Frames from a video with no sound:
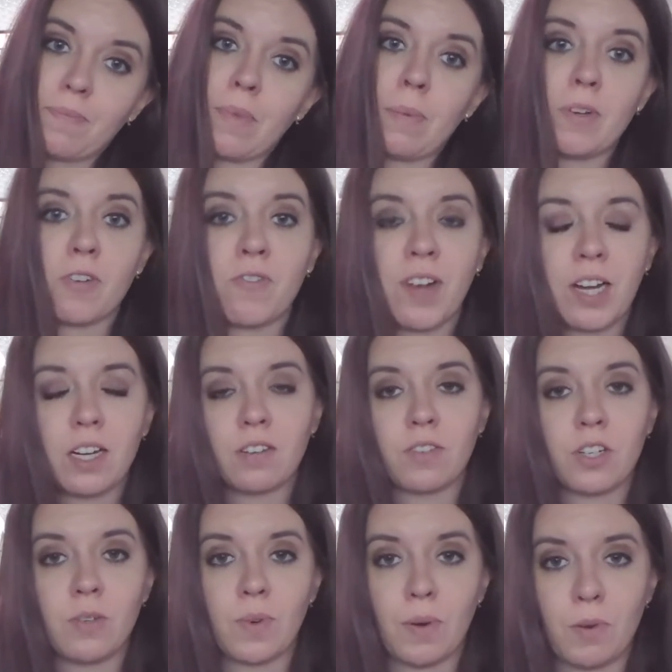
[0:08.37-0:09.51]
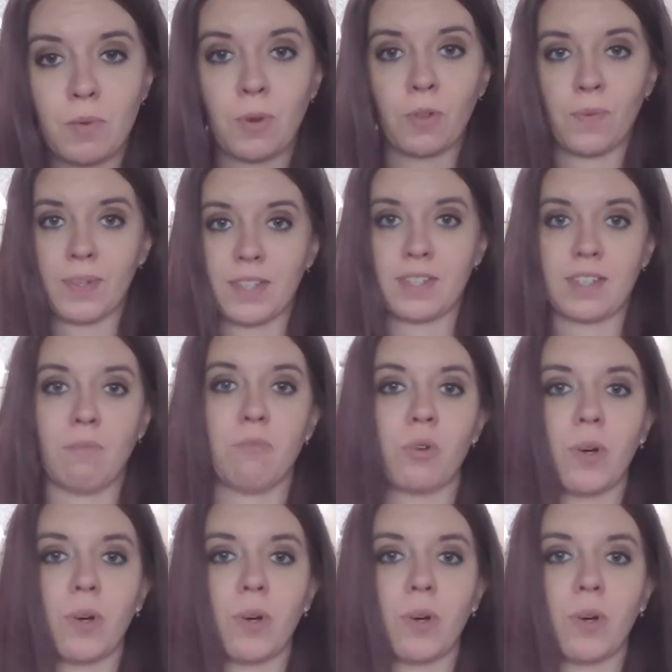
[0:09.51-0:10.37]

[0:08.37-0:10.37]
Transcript: maybe you're fighting over you both want the same